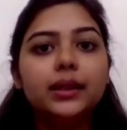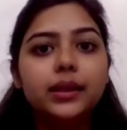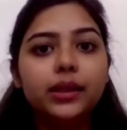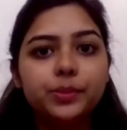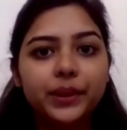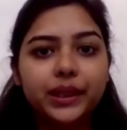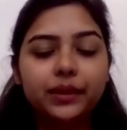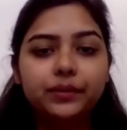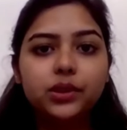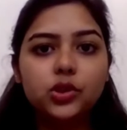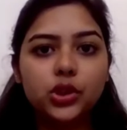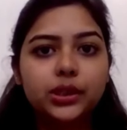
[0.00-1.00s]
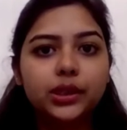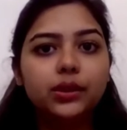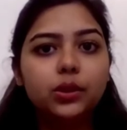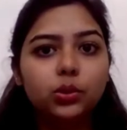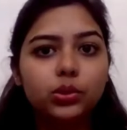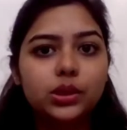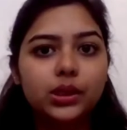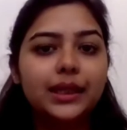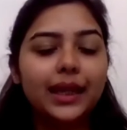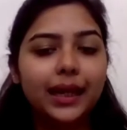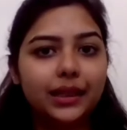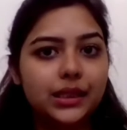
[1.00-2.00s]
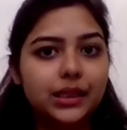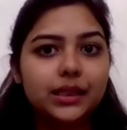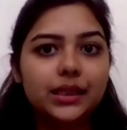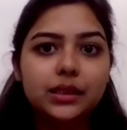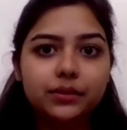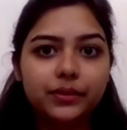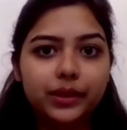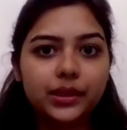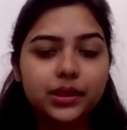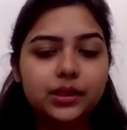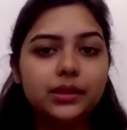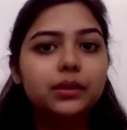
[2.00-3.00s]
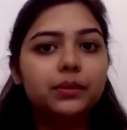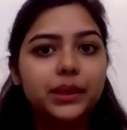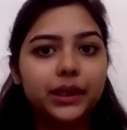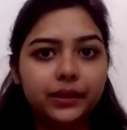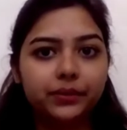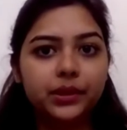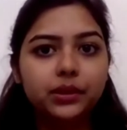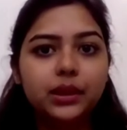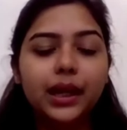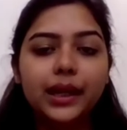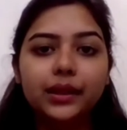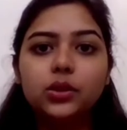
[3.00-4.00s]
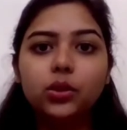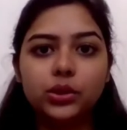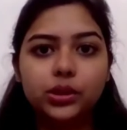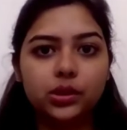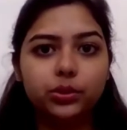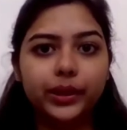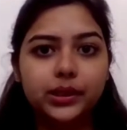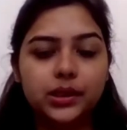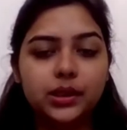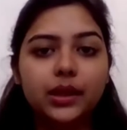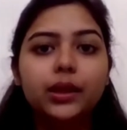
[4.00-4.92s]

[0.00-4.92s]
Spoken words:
This behavior chain includes the antecedent event, the behavior, and the consequence,